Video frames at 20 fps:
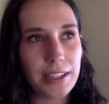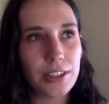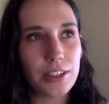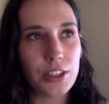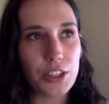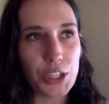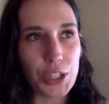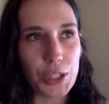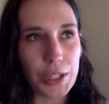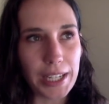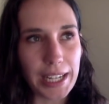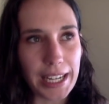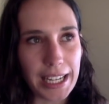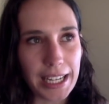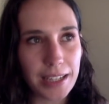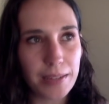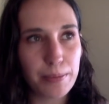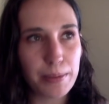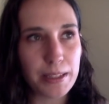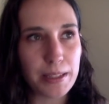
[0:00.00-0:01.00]

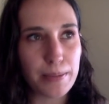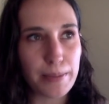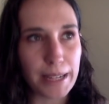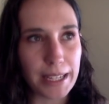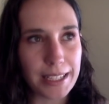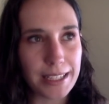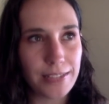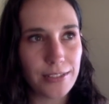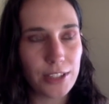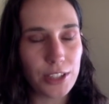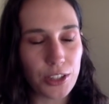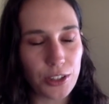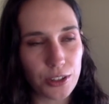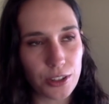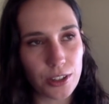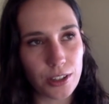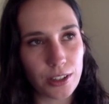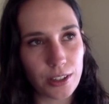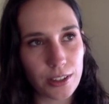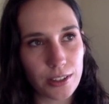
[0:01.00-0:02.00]
unique perspective, and you
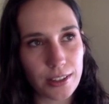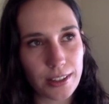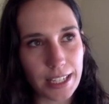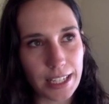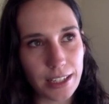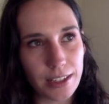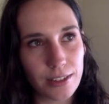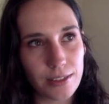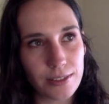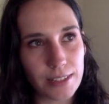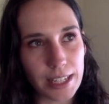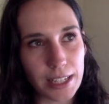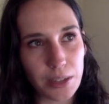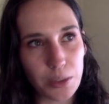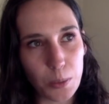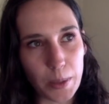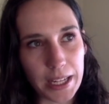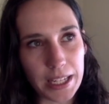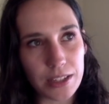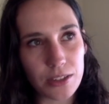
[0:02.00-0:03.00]
can think of like
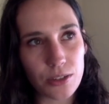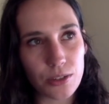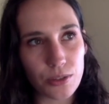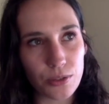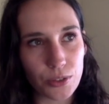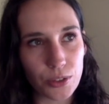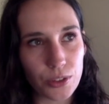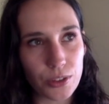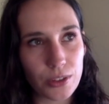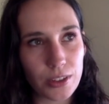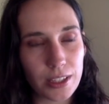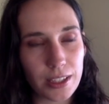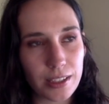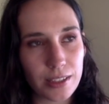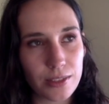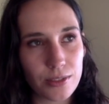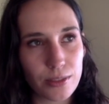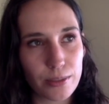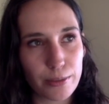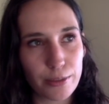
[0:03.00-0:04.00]
ways through things
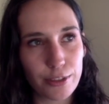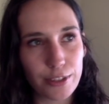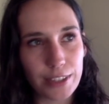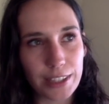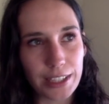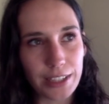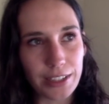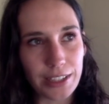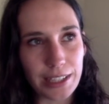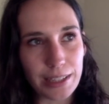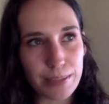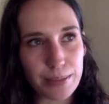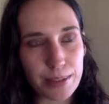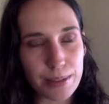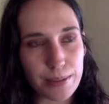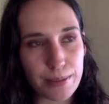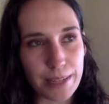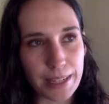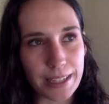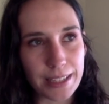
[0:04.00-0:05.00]
from a really unique
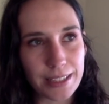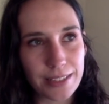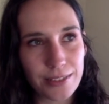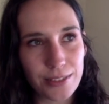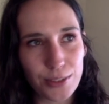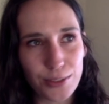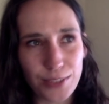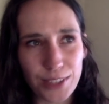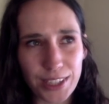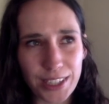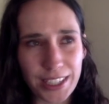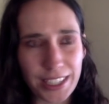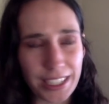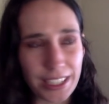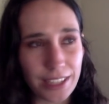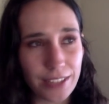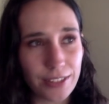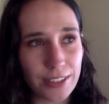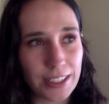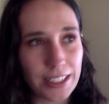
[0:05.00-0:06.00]
perspective. You're very
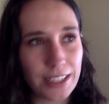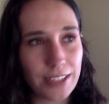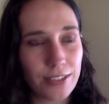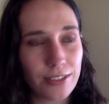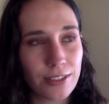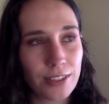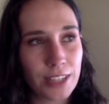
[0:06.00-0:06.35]
innovative,